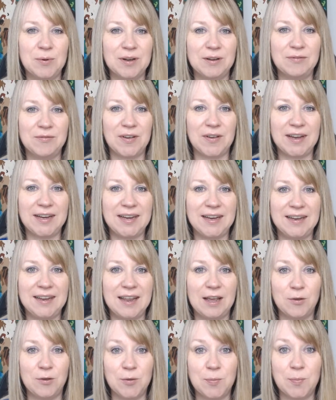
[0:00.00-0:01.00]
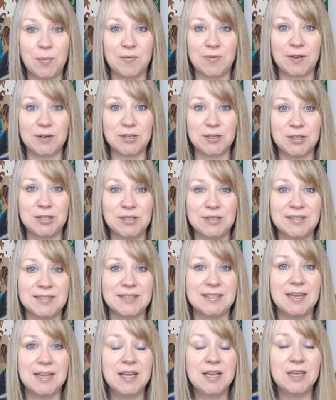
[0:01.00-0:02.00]
inviting health
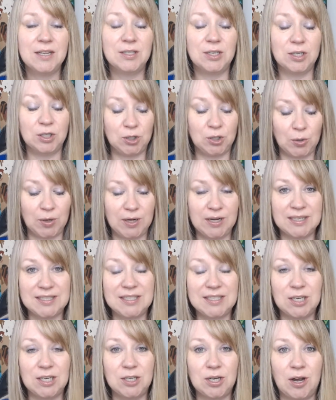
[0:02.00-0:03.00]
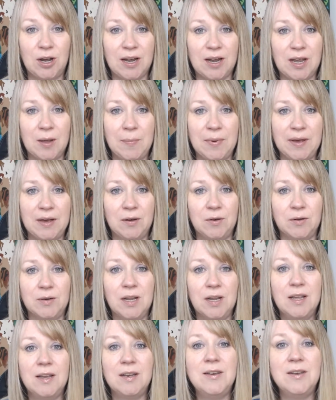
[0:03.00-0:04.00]
professionals to join us to talk about
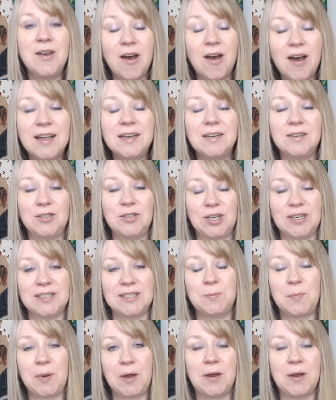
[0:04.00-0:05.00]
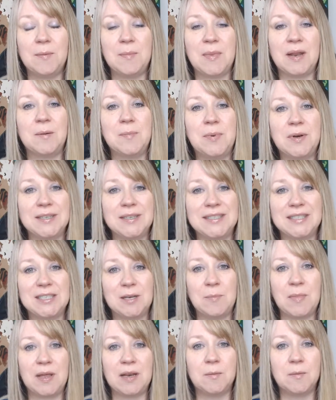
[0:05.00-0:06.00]
not just perimenopause
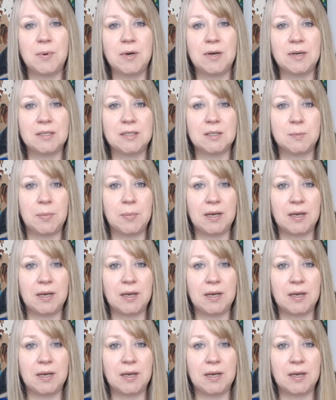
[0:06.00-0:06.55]
to menopause,